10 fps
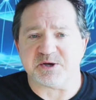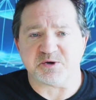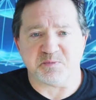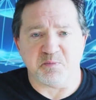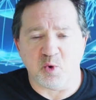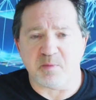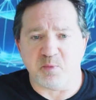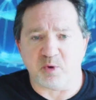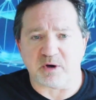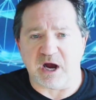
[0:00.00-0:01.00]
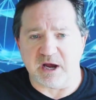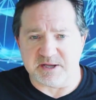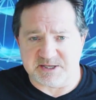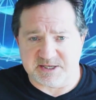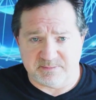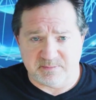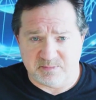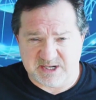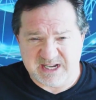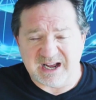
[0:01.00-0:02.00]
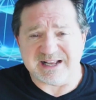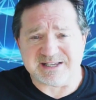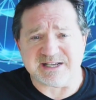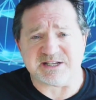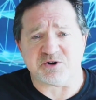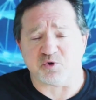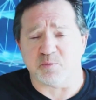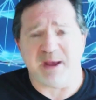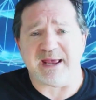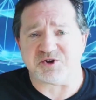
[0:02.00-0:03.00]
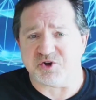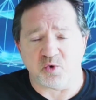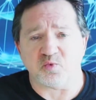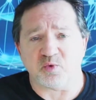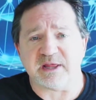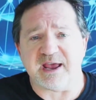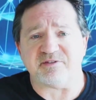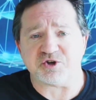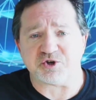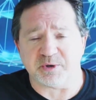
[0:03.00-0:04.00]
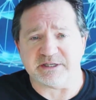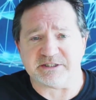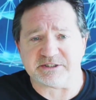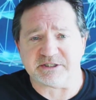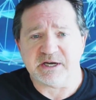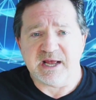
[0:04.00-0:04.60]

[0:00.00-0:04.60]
There's more and more signs that central banks don't really have a choice.